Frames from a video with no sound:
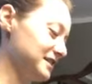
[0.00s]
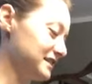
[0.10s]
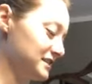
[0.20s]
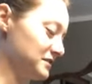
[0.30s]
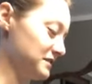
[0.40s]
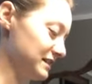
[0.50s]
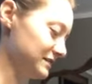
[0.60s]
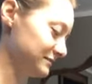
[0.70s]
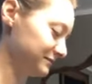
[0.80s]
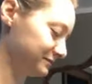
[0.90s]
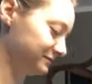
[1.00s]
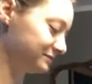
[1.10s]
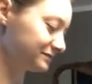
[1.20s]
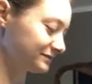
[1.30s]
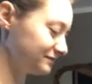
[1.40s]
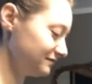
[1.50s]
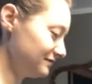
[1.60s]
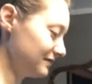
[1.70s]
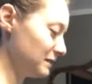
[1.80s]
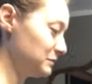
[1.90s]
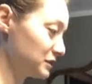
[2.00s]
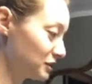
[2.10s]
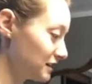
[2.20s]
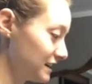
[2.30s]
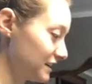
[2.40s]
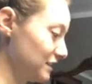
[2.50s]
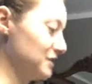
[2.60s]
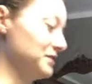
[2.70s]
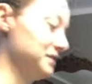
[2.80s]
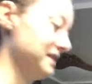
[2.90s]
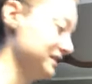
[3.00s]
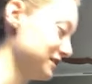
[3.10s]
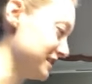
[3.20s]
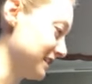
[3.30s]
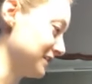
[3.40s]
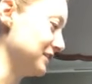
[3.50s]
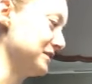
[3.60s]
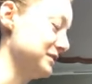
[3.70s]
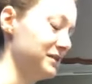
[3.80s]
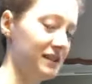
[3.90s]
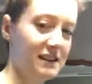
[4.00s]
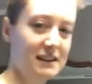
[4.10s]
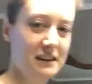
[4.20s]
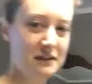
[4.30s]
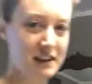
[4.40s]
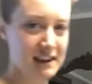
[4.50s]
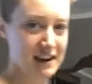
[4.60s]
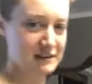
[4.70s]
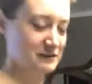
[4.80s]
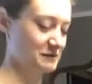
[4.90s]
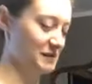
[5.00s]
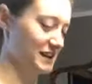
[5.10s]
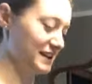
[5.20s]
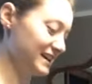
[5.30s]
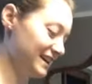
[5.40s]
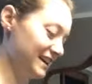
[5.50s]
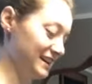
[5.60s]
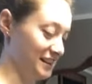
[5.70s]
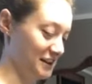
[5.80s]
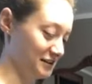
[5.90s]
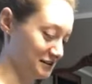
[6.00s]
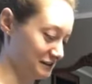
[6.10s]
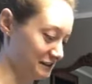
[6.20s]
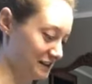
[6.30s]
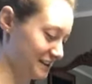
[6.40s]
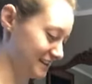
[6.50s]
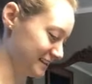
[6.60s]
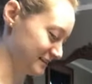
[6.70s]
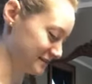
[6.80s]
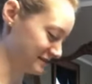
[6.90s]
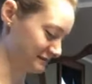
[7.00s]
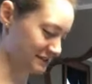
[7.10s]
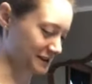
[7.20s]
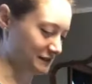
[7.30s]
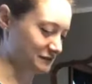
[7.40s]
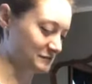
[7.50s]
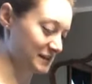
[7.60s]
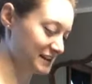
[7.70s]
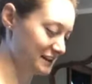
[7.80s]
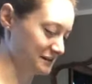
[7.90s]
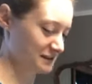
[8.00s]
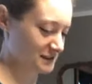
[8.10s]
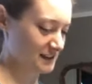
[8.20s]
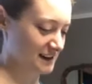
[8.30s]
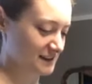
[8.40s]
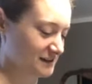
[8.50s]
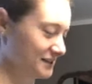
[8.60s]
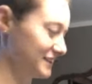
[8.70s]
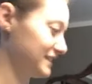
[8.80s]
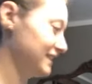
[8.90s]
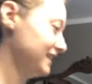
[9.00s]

into sewing maternity clothes and nursing clothes and stuff like that for me. And then it was really fun to sew stuff for myself. So then it was